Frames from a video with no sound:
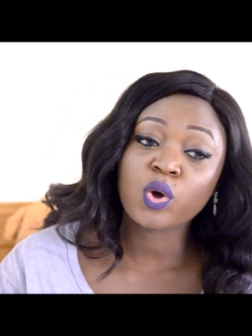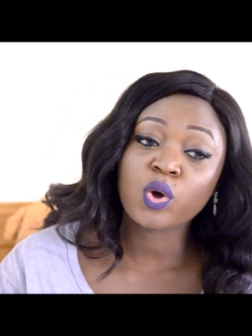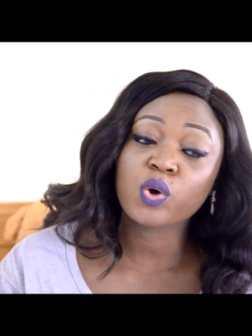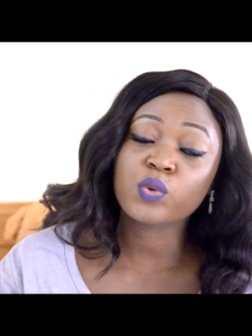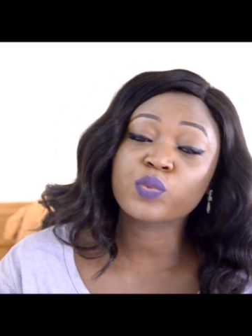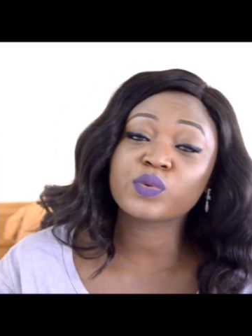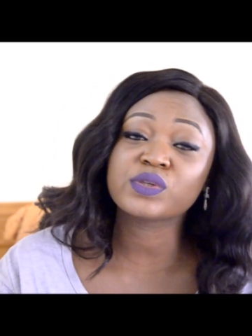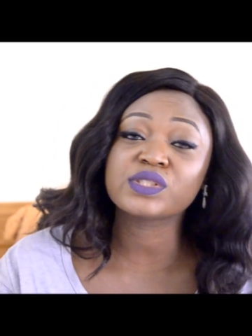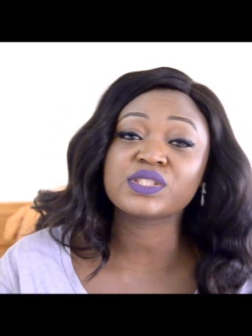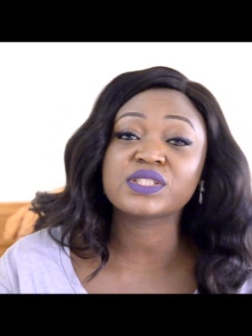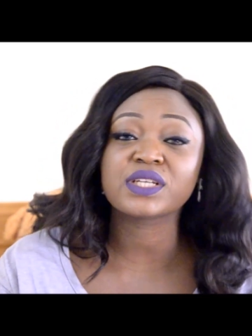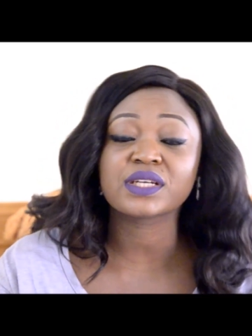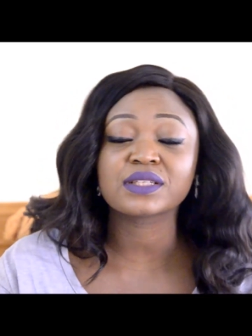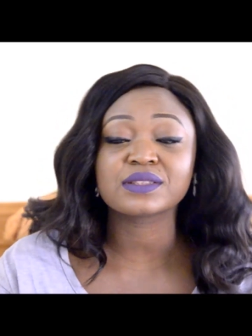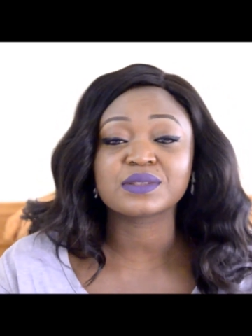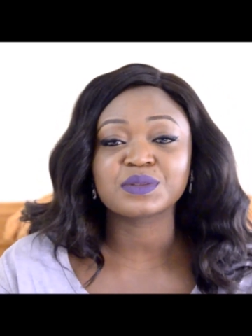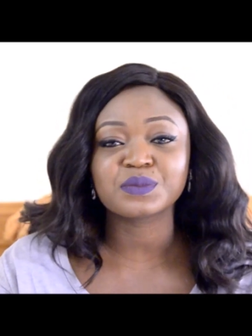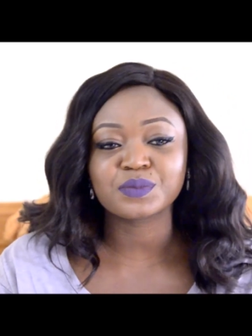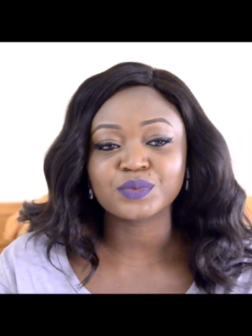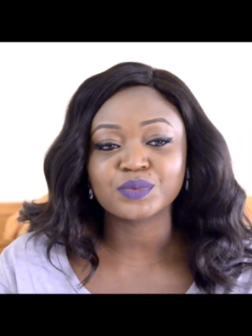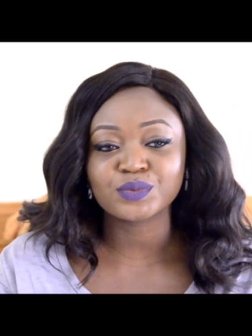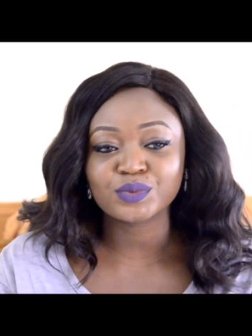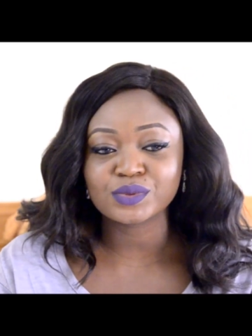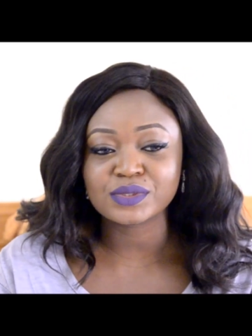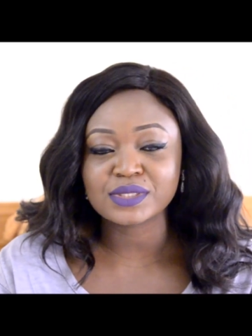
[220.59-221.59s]
always check the
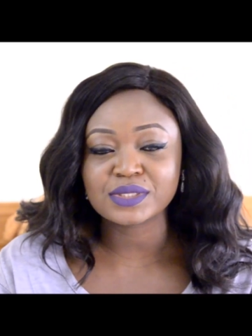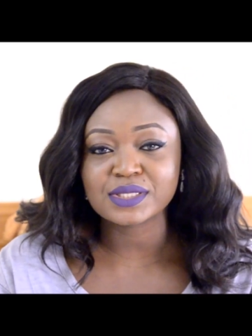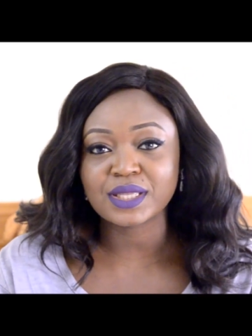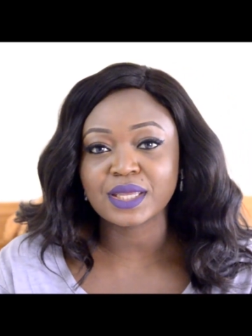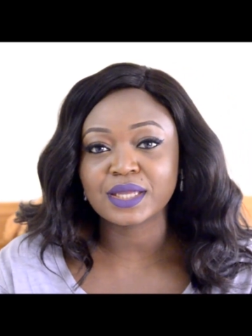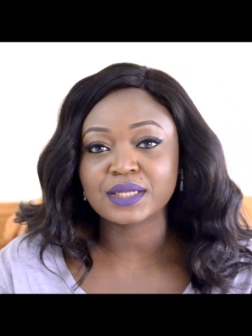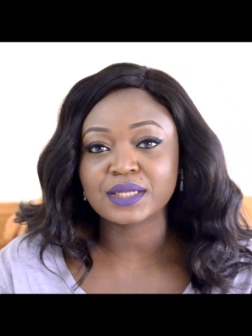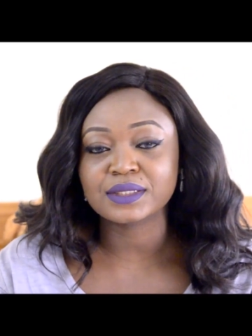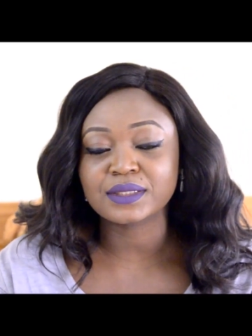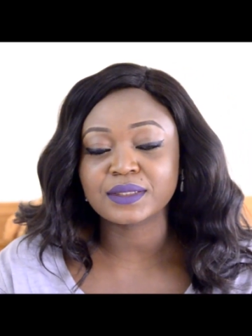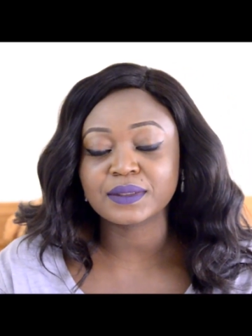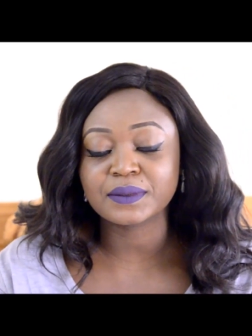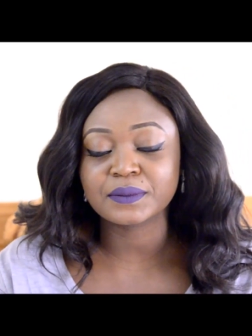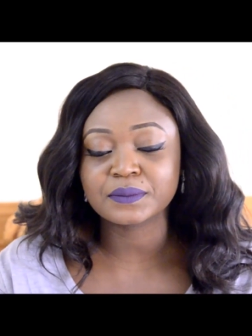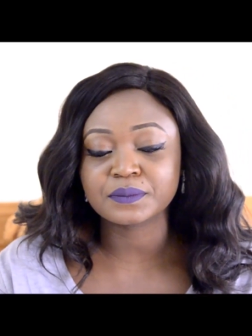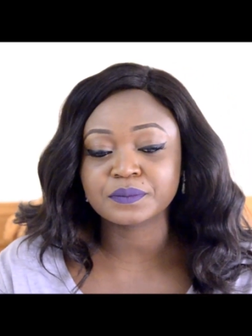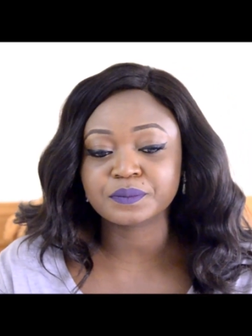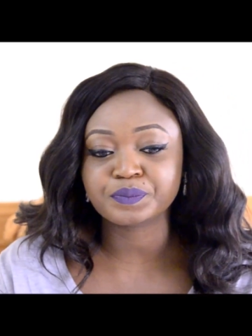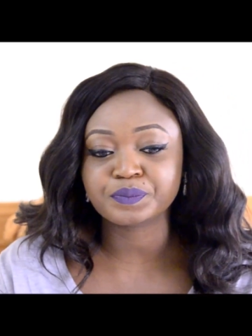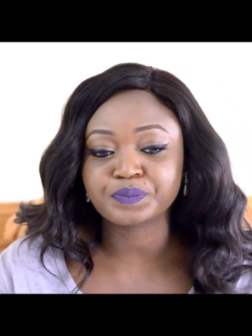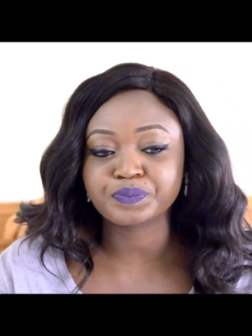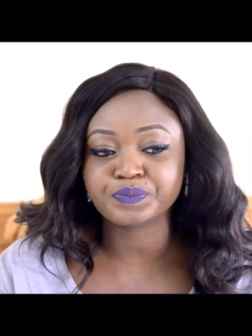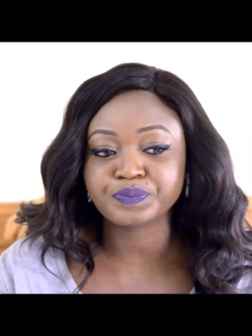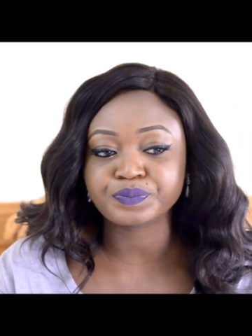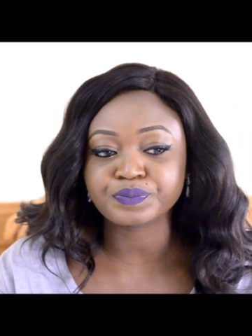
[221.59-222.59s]
boots and
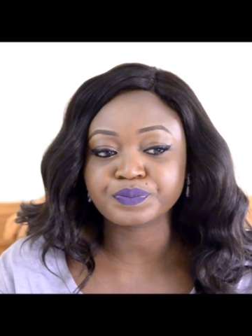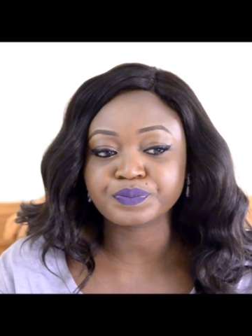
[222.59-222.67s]
um,